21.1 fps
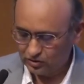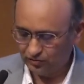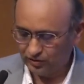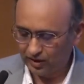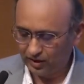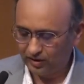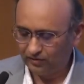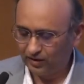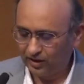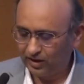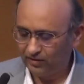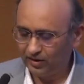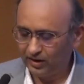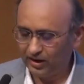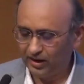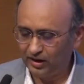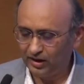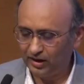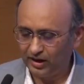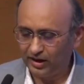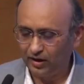So we are very,
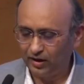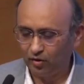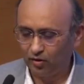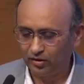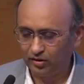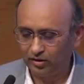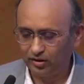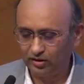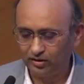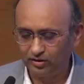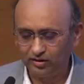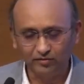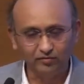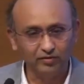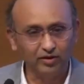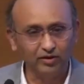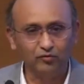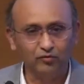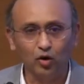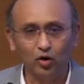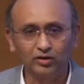very indeed honored that
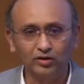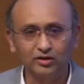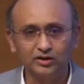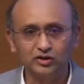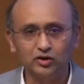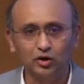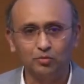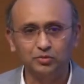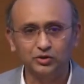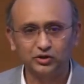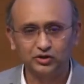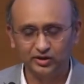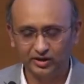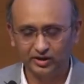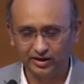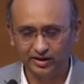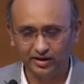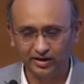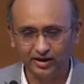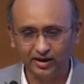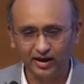we have got this
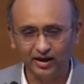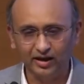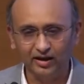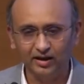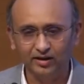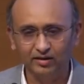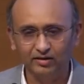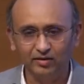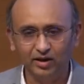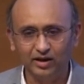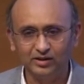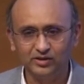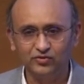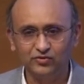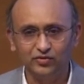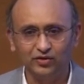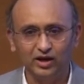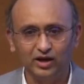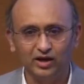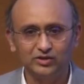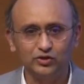opportunity again. And
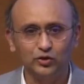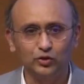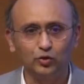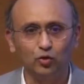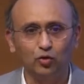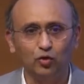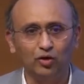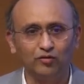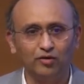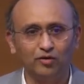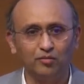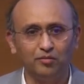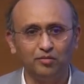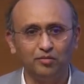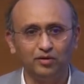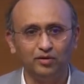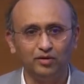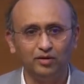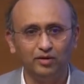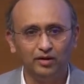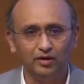as, as you know, our,
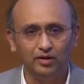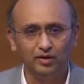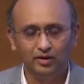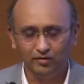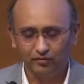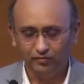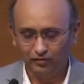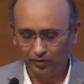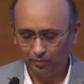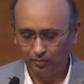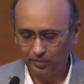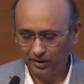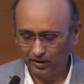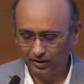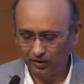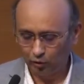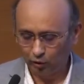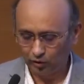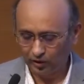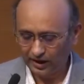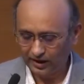we've
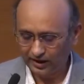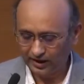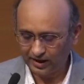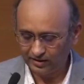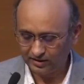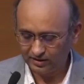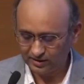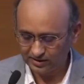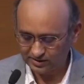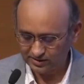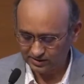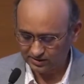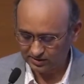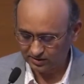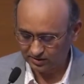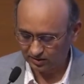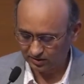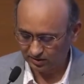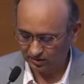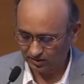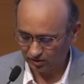been rotating this
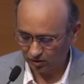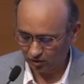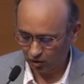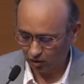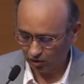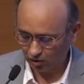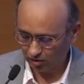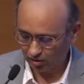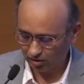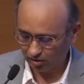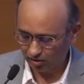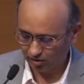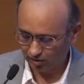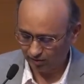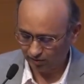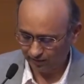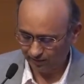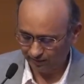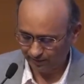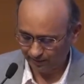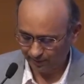uh,
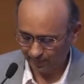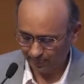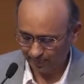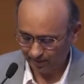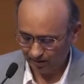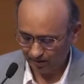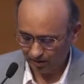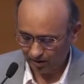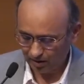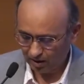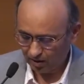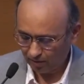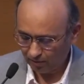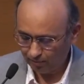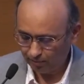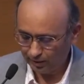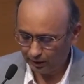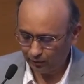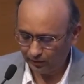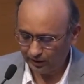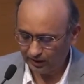uh,
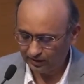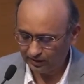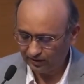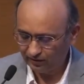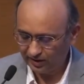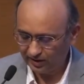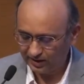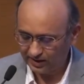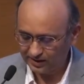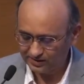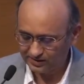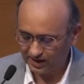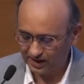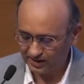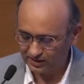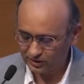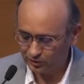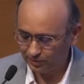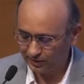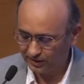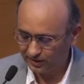between the various
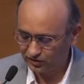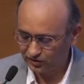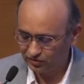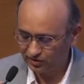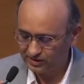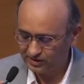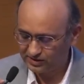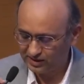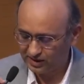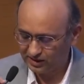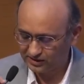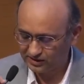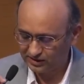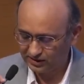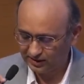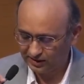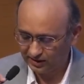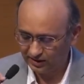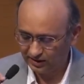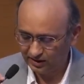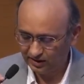science ministries
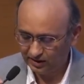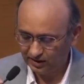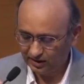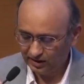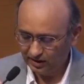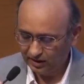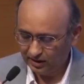actually.